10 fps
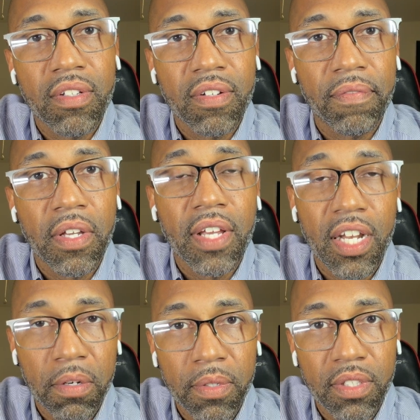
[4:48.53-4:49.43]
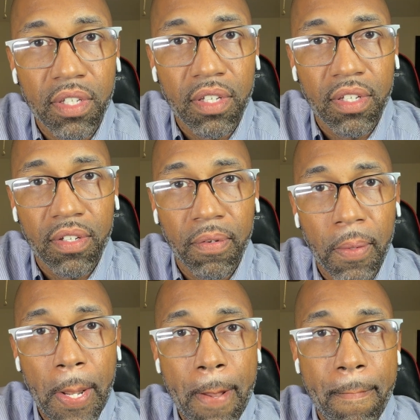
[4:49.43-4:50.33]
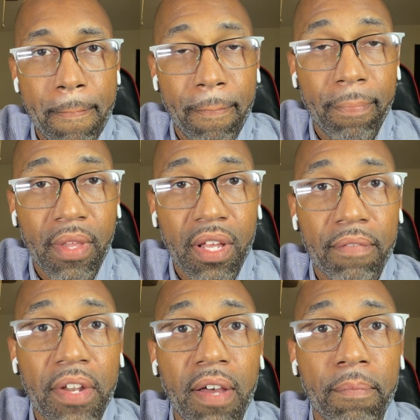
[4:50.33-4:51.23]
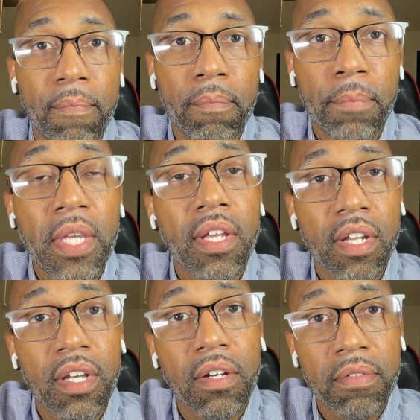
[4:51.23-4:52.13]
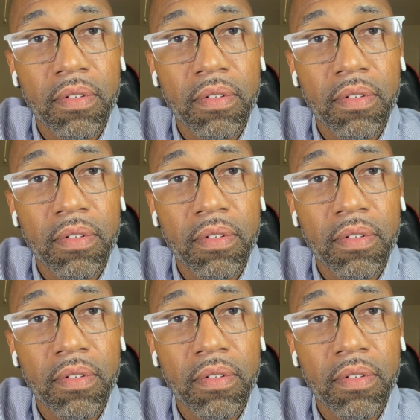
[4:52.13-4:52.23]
of inadequacy, of not being enough.